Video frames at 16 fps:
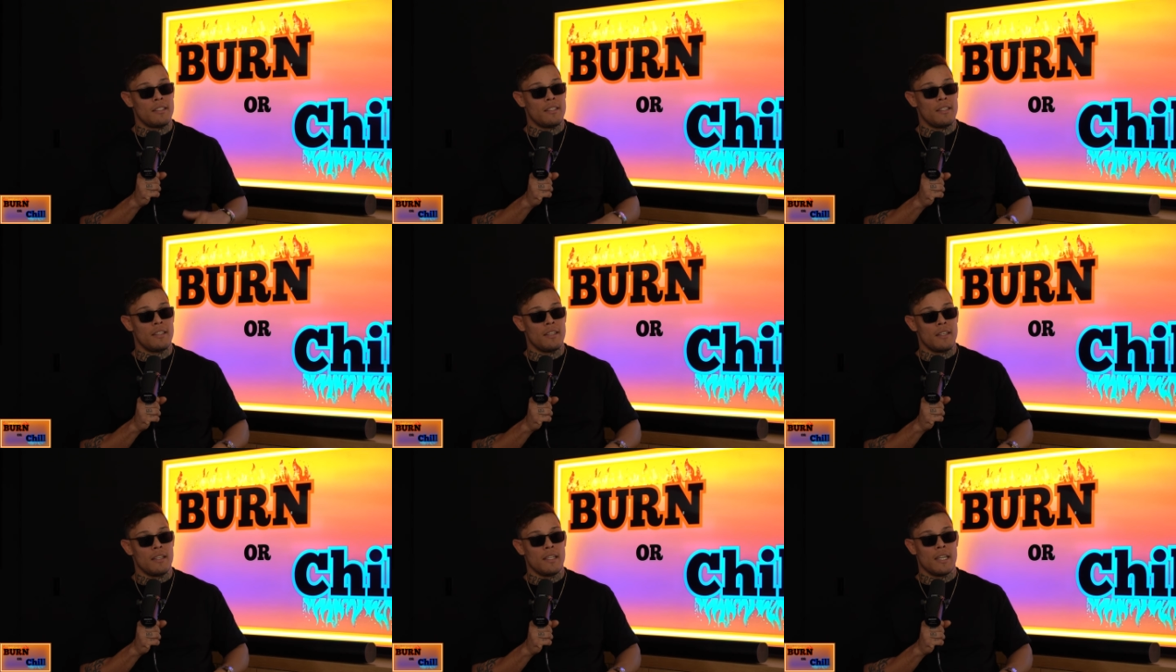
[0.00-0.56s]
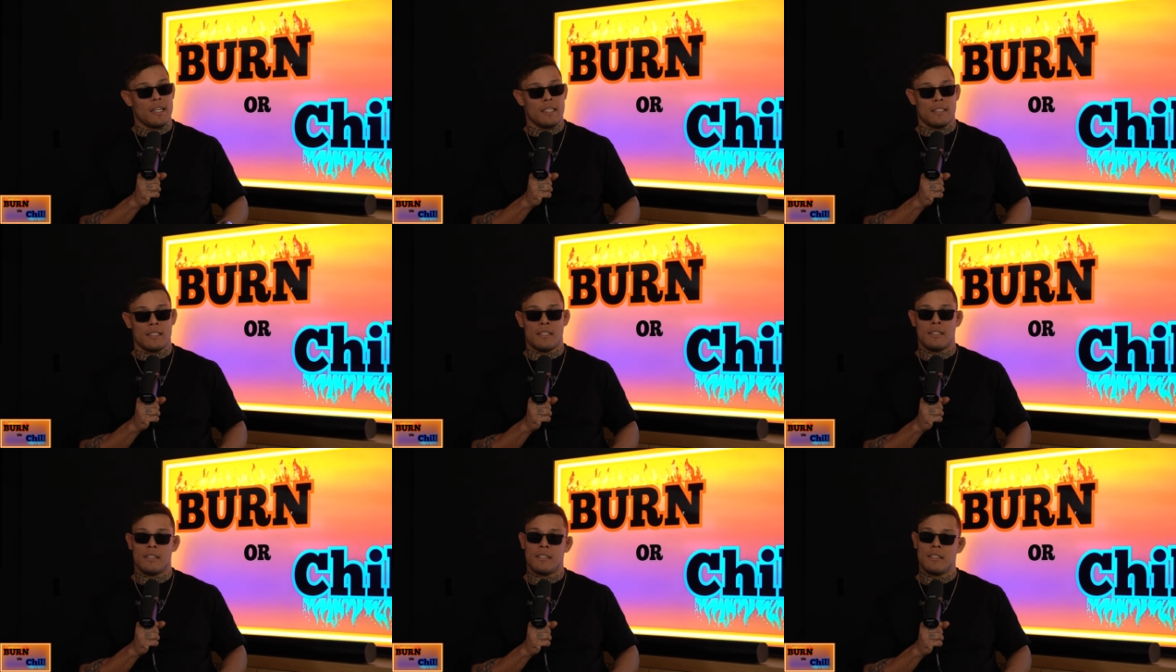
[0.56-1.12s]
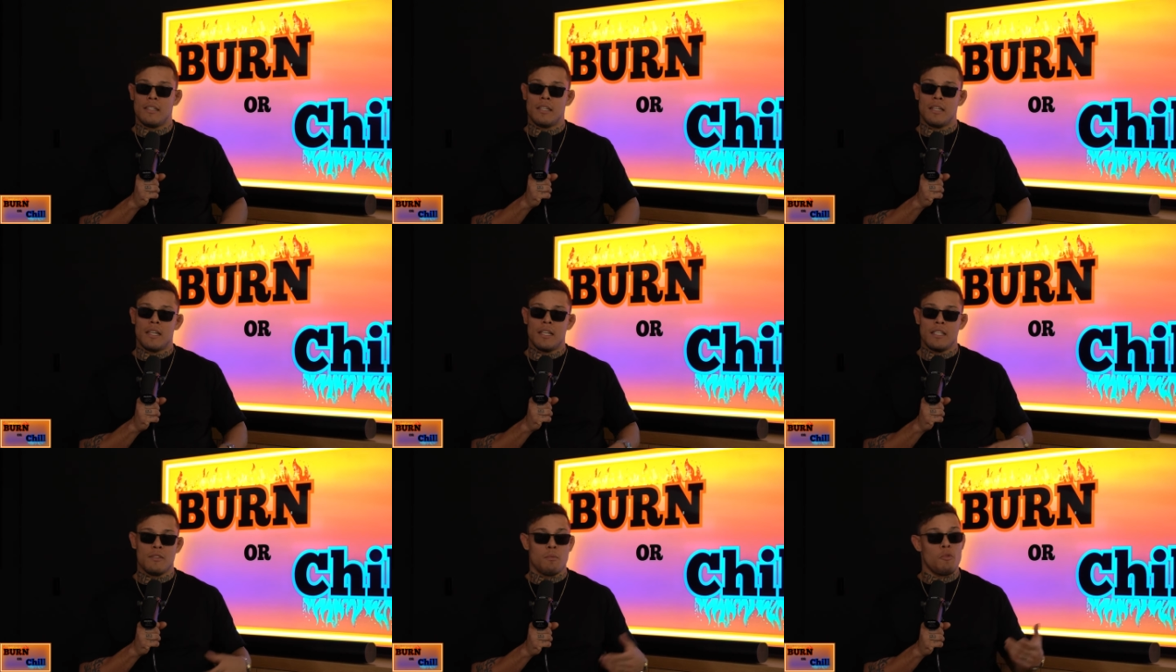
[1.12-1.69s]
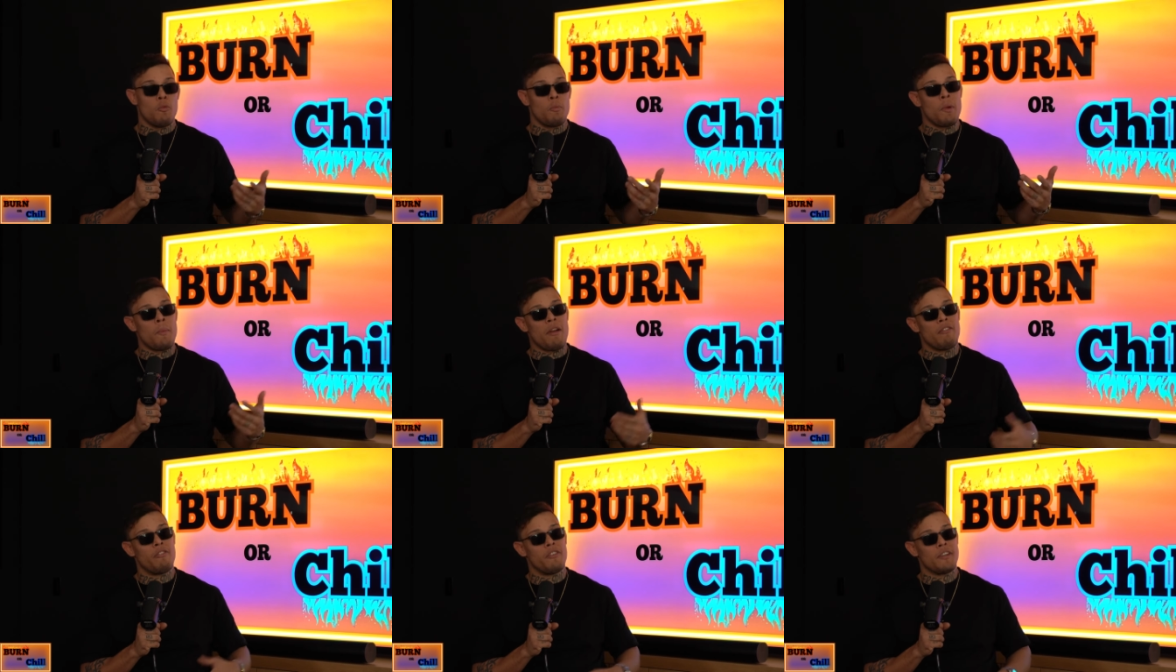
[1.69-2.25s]
Yeah, because it will be
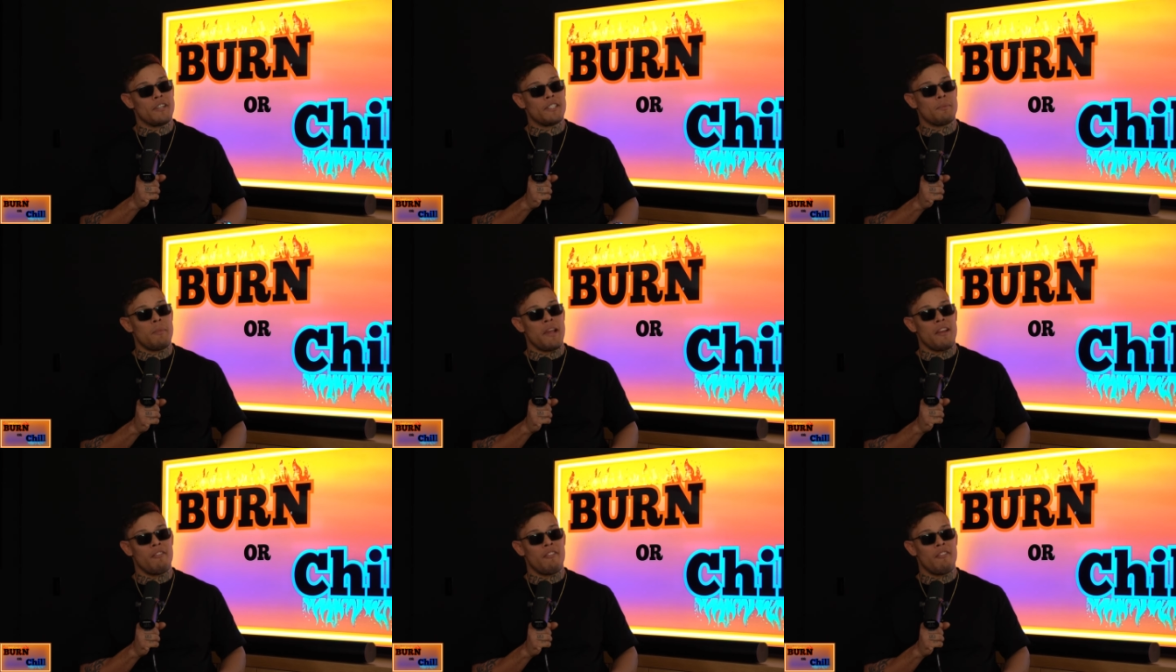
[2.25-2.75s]
my first main